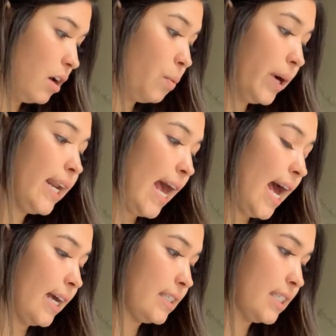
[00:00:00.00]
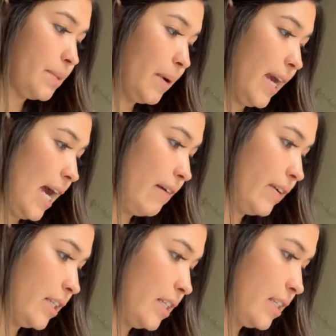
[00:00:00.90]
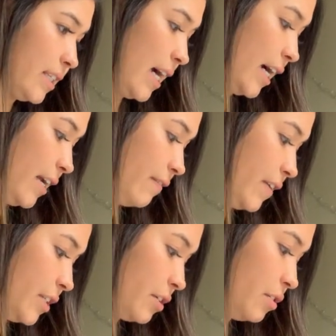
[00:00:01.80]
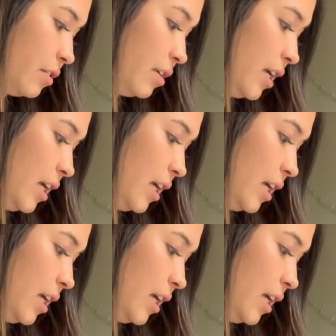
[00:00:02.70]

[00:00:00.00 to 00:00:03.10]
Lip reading: when asked, despite having the desire and physical